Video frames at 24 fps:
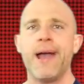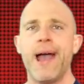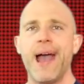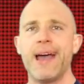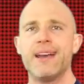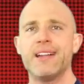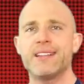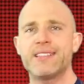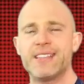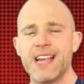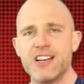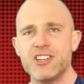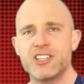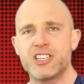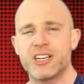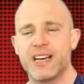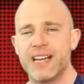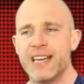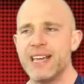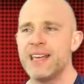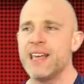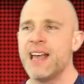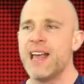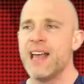And
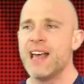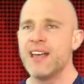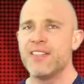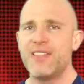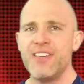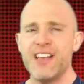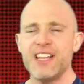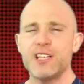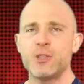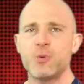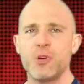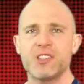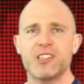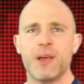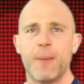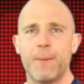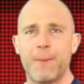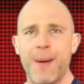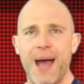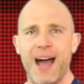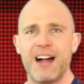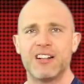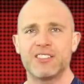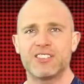essentially, this was a
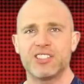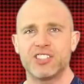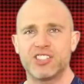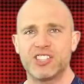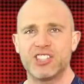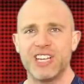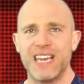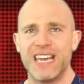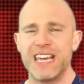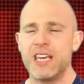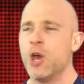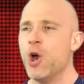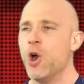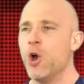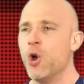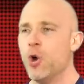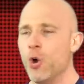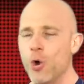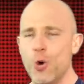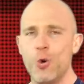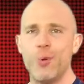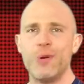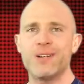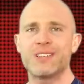battle to see
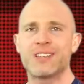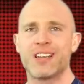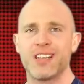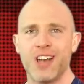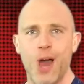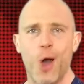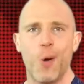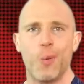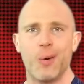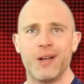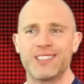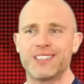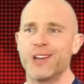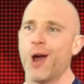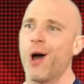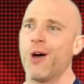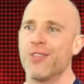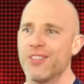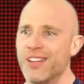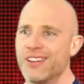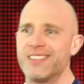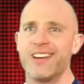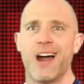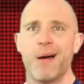who is lowest
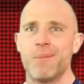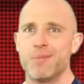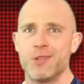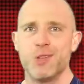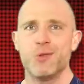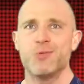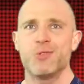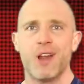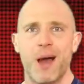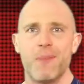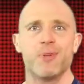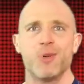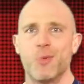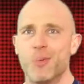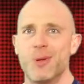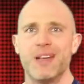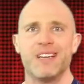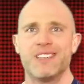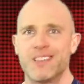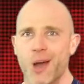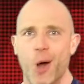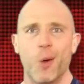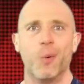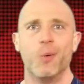on the
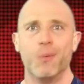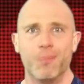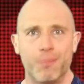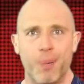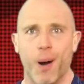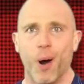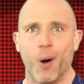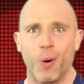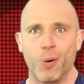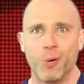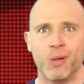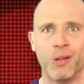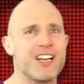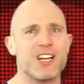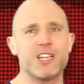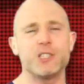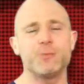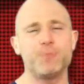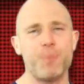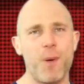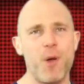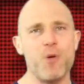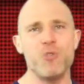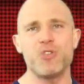WWE totem pole.
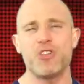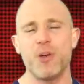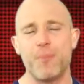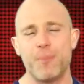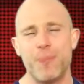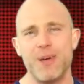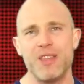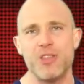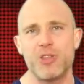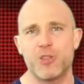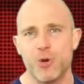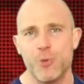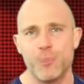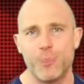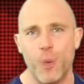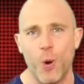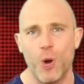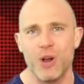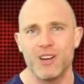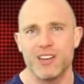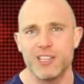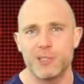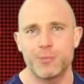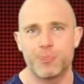Because both have been through
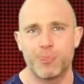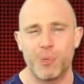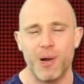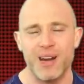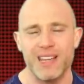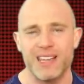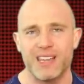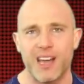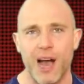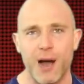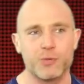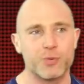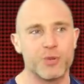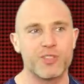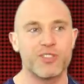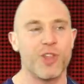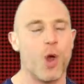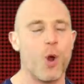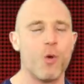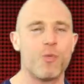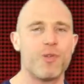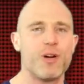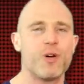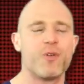pointless breakups with
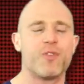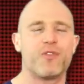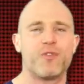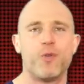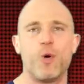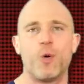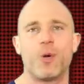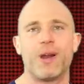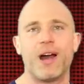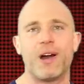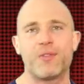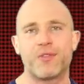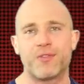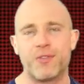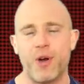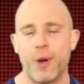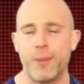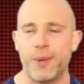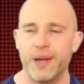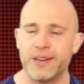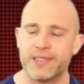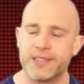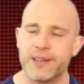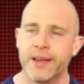no real fallout
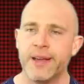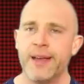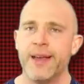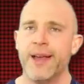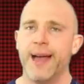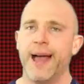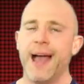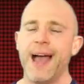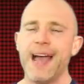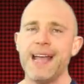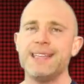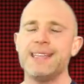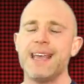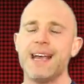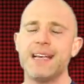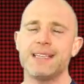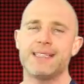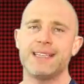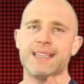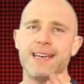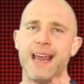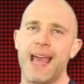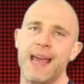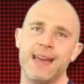from it. And
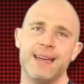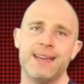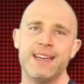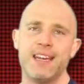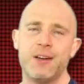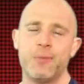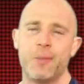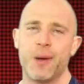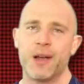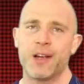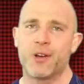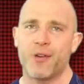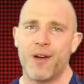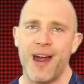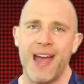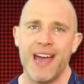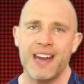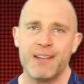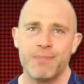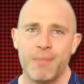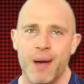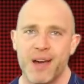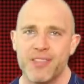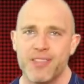yes, it ended when
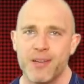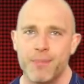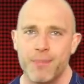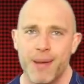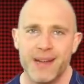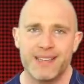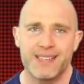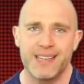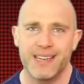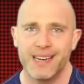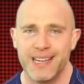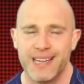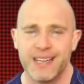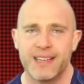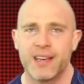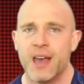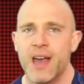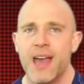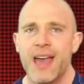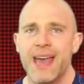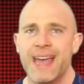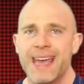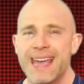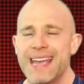Grandmother Metalik
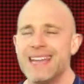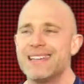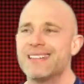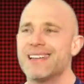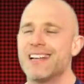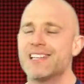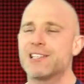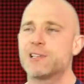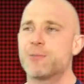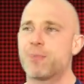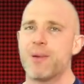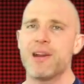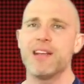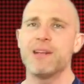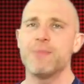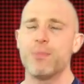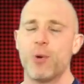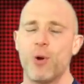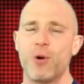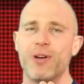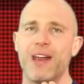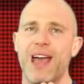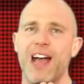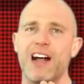hit a
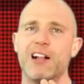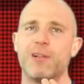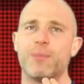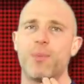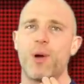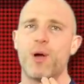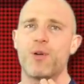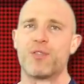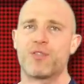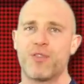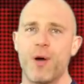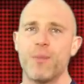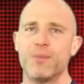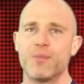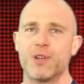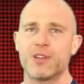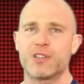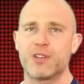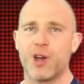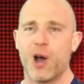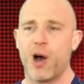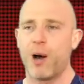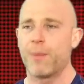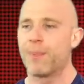springboard elbow from the
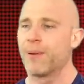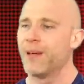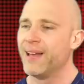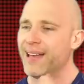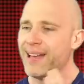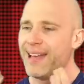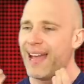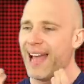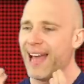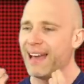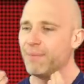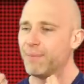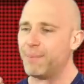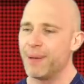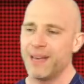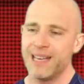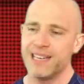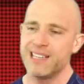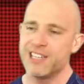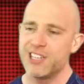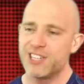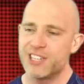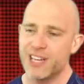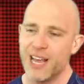top and
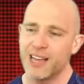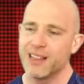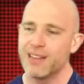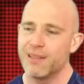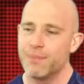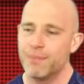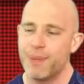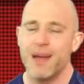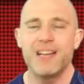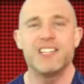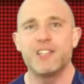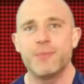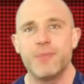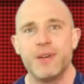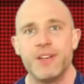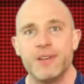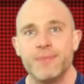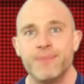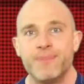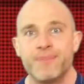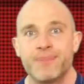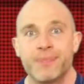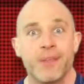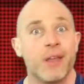pinned Shelton
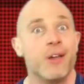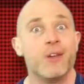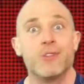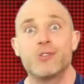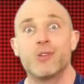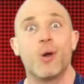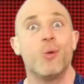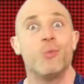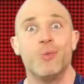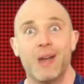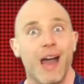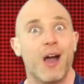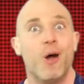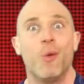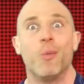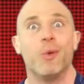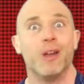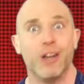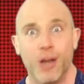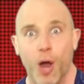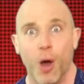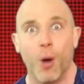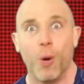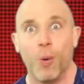Benjamin. So now
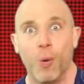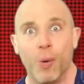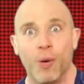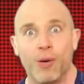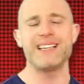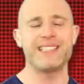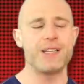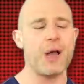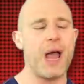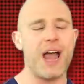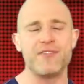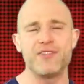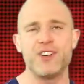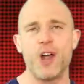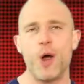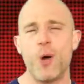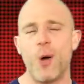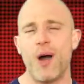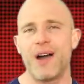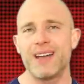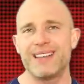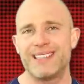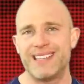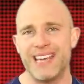we know. I still have
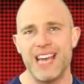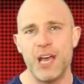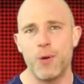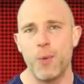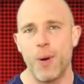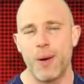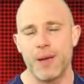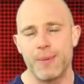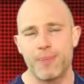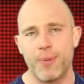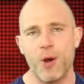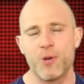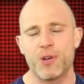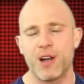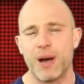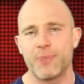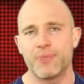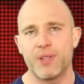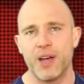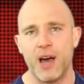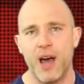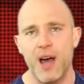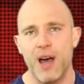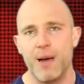no idea why he broke
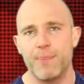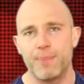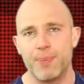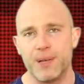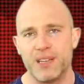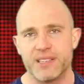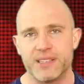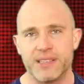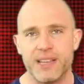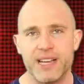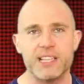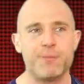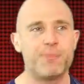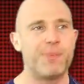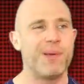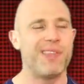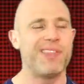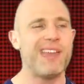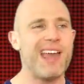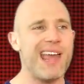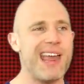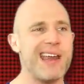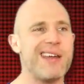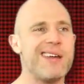up the Hurt Business,
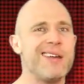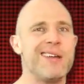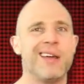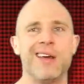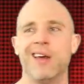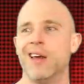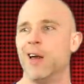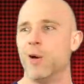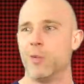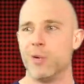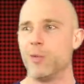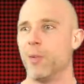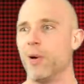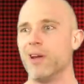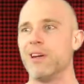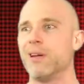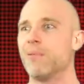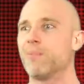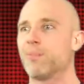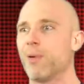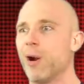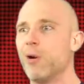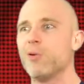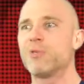but then we went
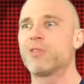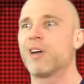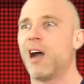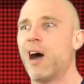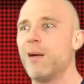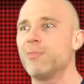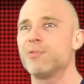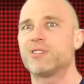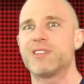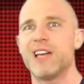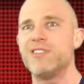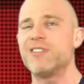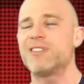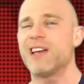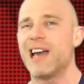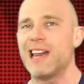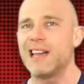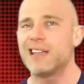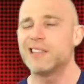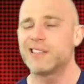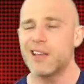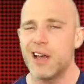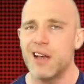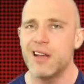and broke up Cedric
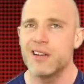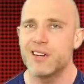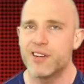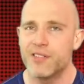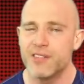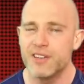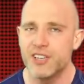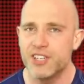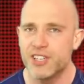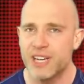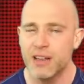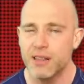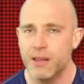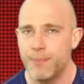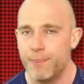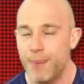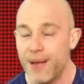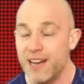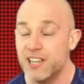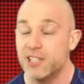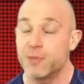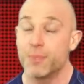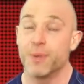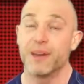Alexander and Shelton
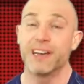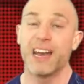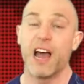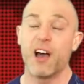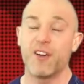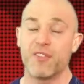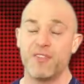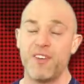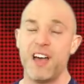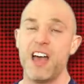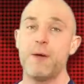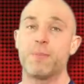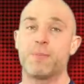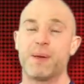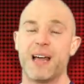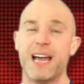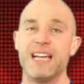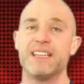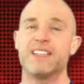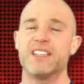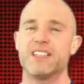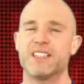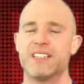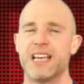Benjamin. Now, fair
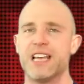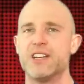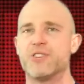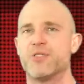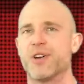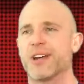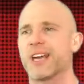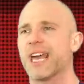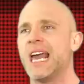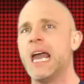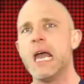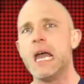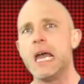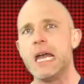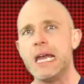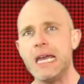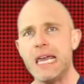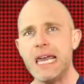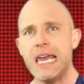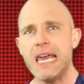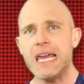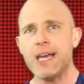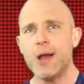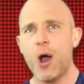play to Cedric.
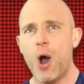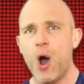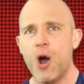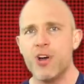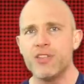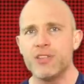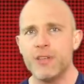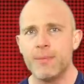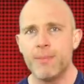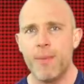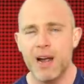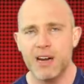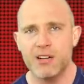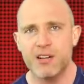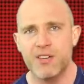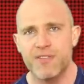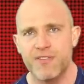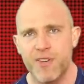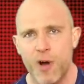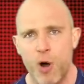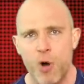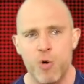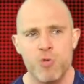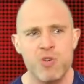He got on the
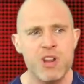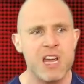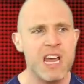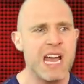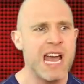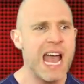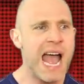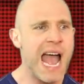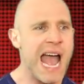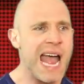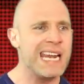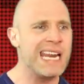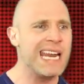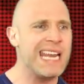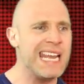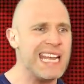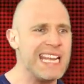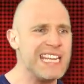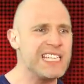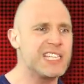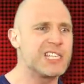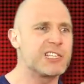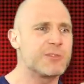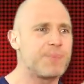microphone and
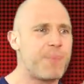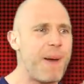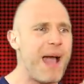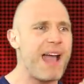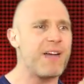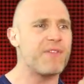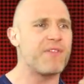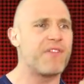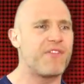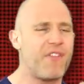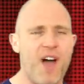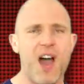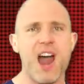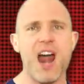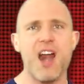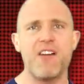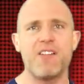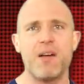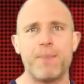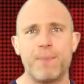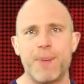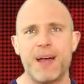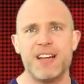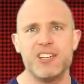he spat
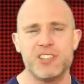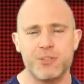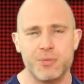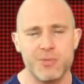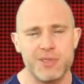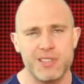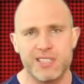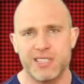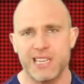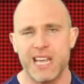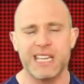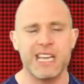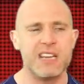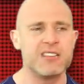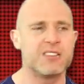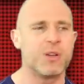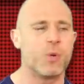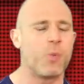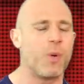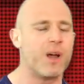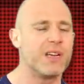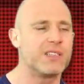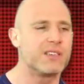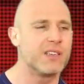fire at Benjamin, saying he's
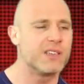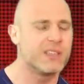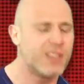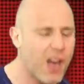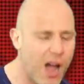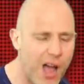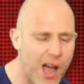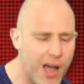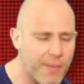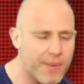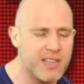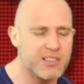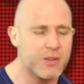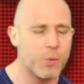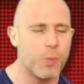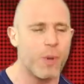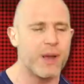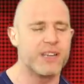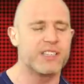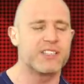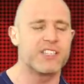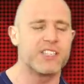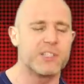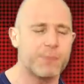a waste of time, he's a
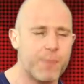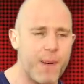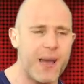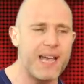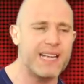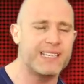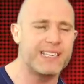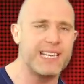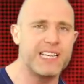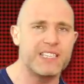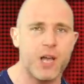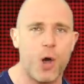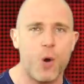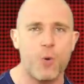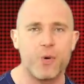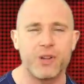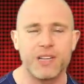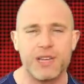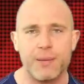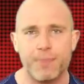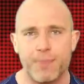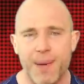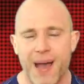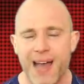waste of space, he's
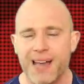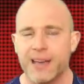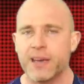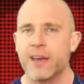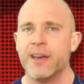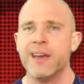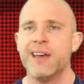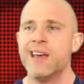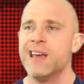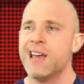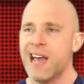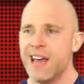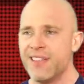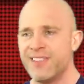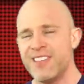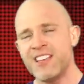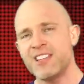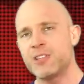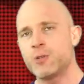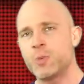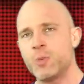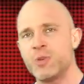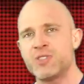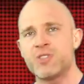holding him back. And
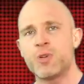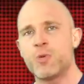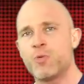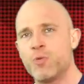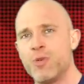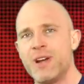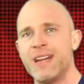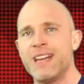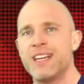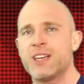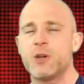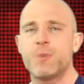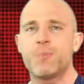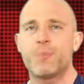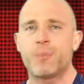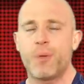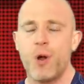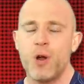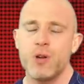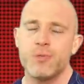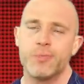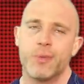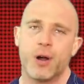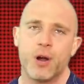this was a really good
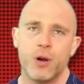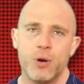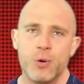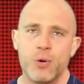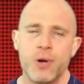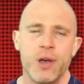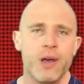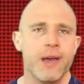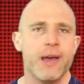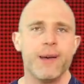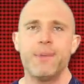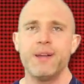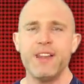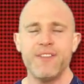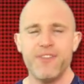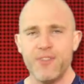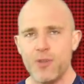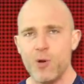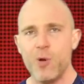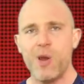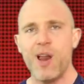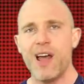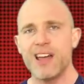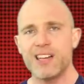promo, but if
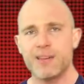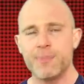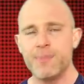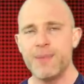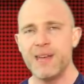you're like